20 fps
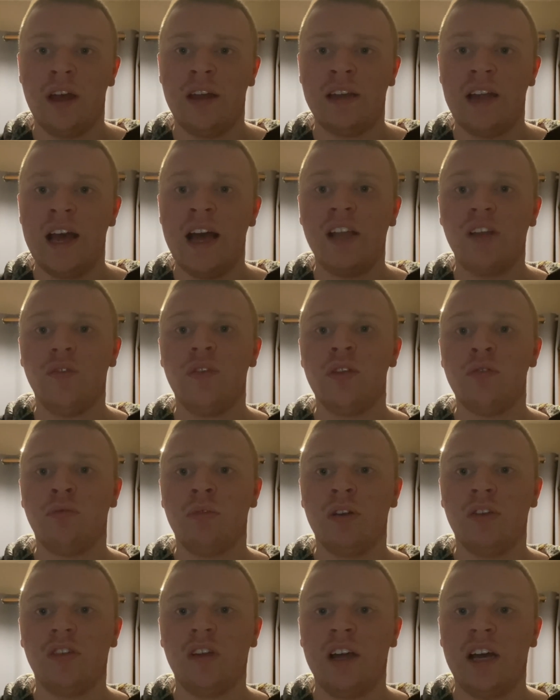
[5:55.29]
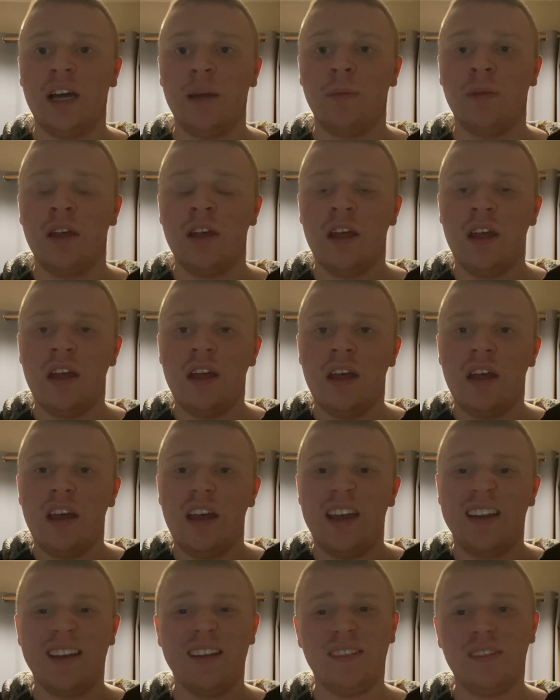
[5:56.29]
And as for the runtime,
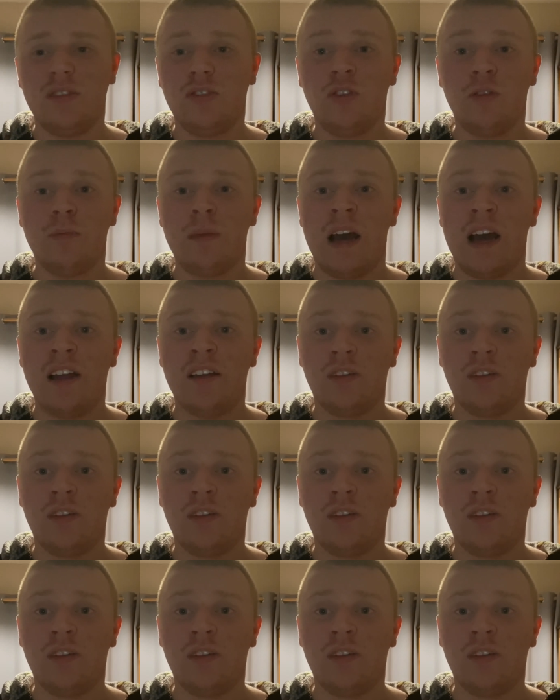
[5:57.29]
it isn't too bad.